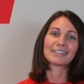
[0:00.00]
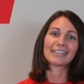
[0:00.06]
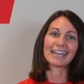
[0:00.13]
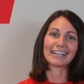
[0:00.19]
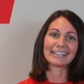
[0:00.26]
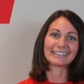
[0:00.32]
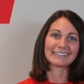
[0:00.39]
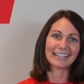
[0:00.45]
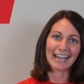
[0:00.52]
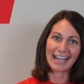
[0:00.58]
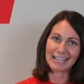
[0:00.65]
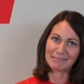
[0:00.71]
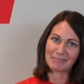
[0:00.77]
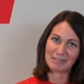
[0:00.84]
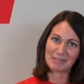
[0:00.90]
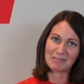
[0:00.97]
getting in
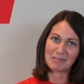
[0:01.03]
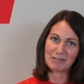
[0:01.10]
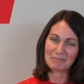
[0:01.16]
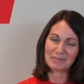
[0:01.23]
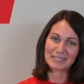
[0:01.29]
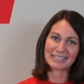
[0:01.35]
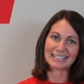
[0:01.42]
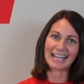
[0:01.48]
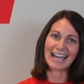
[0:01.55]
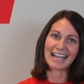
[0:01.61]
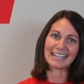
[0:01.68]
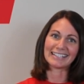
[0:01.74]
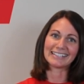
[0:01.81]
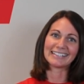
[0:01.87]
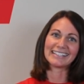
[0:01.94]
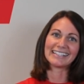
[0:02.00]
line when you go up the
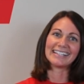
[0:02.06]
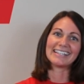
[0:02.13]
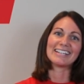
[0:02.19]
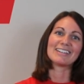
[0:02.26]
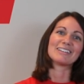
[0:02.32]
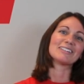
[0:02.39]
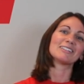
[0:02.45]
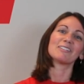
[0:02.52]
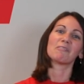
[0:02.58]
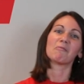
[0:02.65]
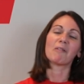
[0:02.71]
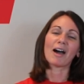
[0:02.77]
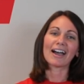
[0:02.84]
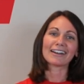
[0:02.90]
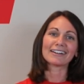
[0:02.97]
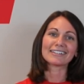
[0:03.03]
slide,
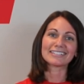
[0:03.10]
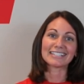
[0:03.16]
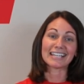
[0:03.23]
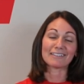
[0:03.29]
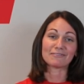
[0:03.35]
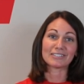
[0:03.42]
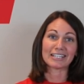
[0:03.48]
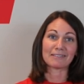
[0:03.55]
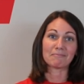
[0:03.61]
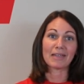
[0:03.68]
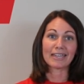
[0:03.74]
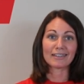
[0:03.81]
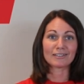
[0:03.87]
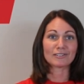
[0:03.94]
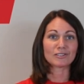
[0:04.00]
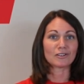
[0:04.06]
water safety,
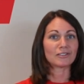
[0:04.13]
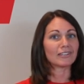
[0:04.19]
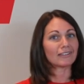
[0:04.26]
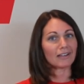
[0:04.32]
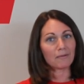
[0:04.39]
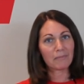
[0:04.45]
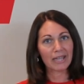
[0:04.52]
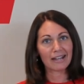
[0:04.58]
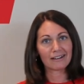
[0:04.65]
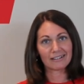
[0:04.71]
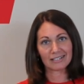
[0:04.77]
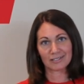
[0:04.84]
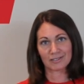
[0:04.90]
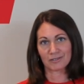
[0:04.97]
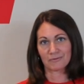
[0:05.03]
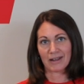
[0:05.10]
making sure that a
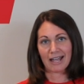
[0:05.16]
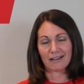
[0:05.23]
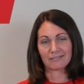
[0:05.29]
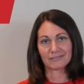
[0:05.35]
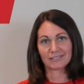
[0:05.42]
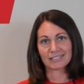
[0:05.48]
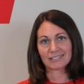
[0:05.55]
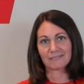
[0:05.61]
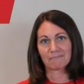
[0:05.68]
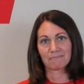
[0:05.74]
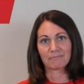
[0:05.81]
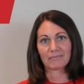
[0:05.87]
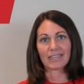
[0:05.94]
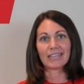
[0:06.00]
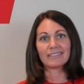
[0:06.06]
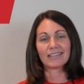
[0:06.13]
parent is around
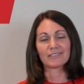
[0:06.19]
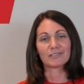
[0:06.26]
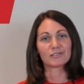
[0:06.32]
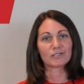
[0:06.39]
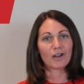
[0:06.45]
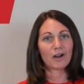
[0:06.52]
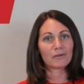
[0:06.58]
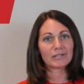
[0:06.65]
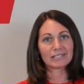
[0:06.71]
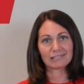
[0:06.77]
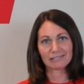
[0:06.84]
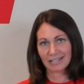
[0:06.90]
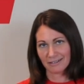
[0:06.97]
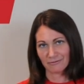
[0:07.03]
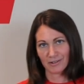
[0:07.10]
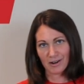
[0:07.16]
and that there's always a
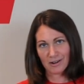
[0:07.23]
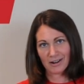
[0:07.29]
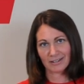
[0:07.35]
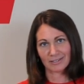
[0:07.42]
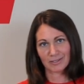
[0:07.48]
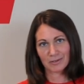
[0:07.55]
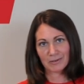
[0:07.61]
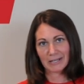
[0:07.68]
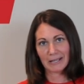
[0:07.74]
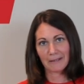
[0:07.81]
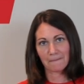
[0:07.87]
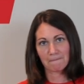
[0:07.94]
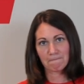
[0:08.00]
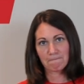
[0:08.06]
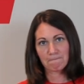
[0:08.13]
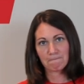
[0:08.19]
lifeguard on duty,
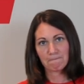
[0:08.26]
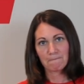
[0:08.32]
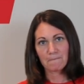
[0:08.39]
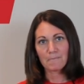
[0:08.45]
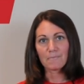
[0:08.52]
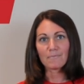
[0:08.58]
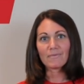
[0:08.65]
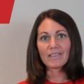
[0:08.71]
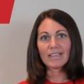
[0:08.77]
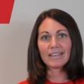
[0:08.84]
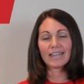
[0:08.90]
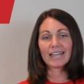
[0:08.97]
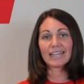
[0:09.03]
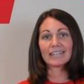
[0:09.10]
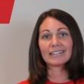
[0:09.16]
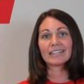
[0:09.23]

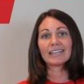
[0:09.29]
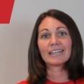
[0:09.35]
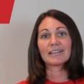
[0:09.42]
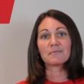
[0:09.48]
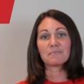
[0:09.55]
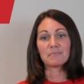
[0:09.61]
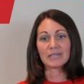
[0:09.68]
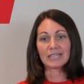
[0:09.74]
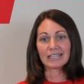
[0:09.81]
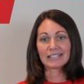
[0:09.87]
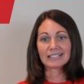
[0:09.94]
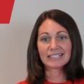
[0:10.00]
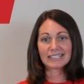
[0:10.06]
and being